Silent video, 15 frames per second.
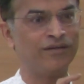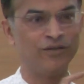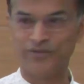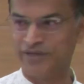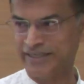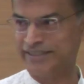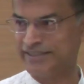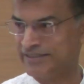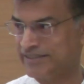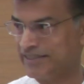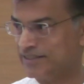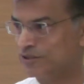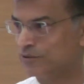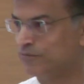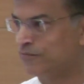United
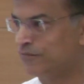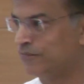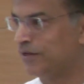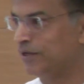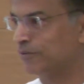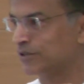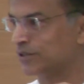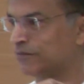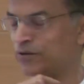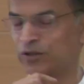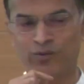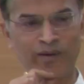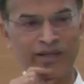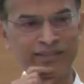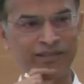States. Where was the
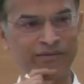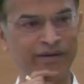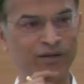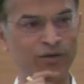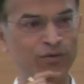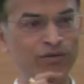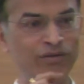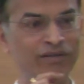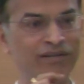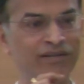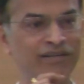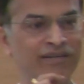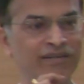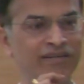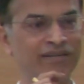first place he went to?
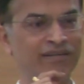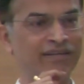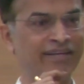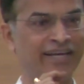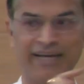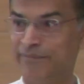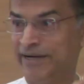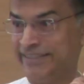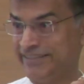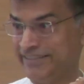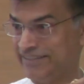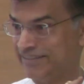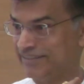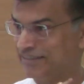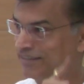
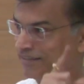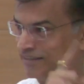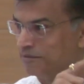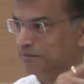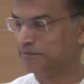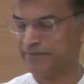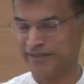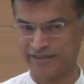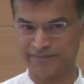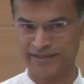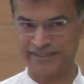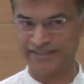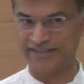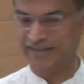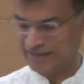MIT. Remember
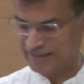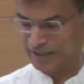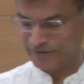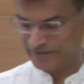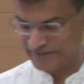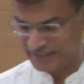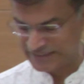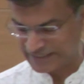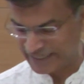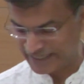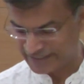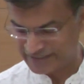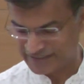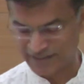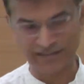MIT. Now, in this
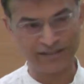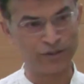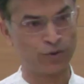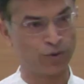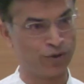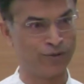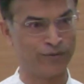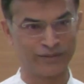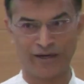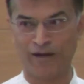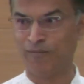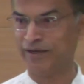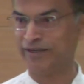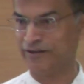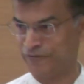case, the story was a
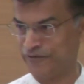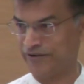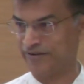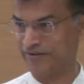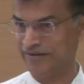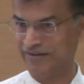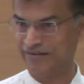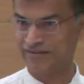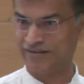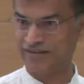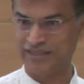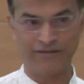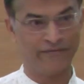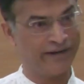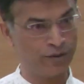little bit different.
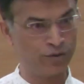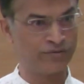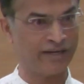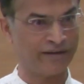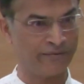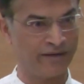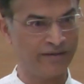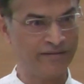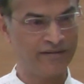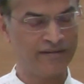He went to Taiwan.